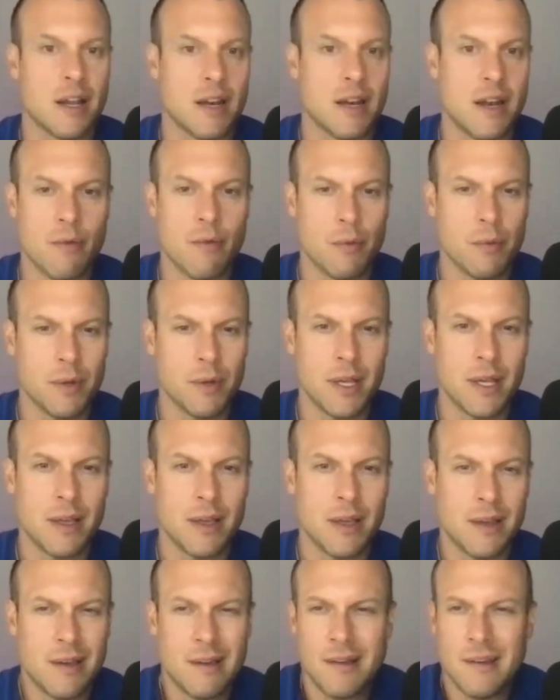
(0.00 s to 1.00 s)
It never really
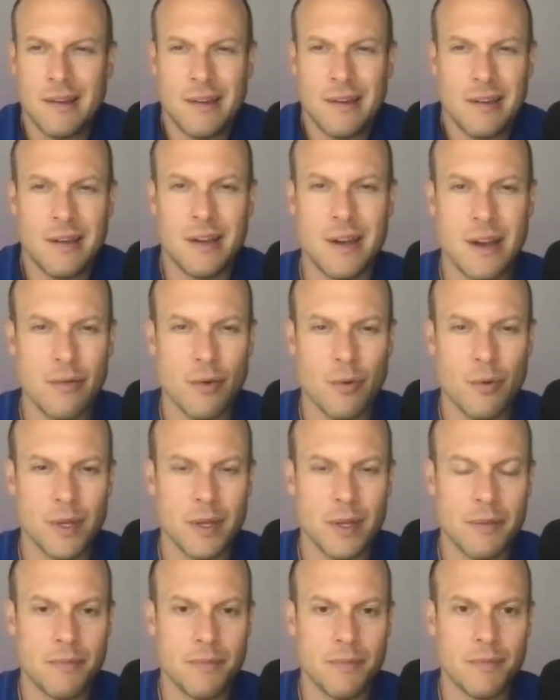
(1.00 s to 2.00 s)
it never
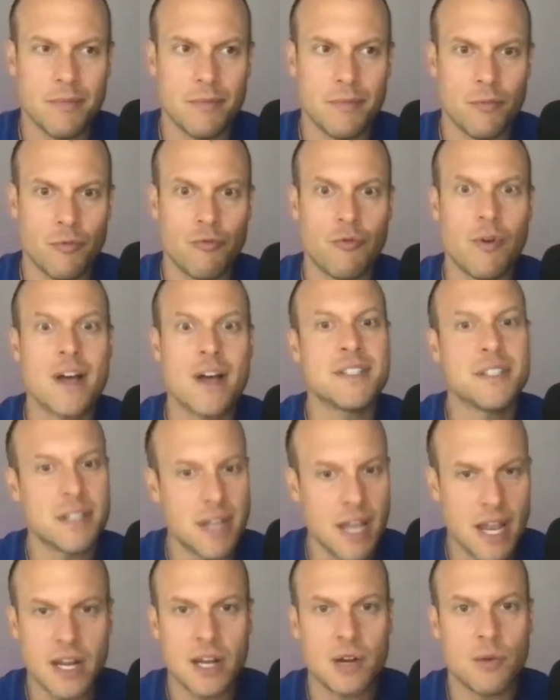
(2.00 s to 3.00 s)
really
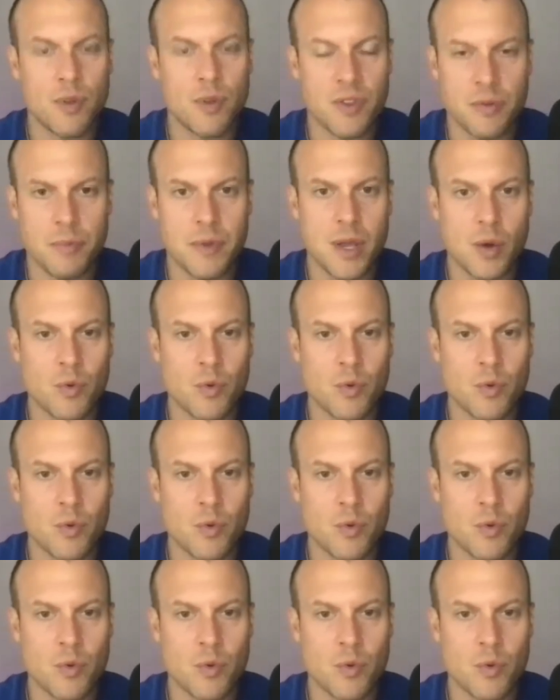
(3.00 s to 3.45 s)
resonated with me.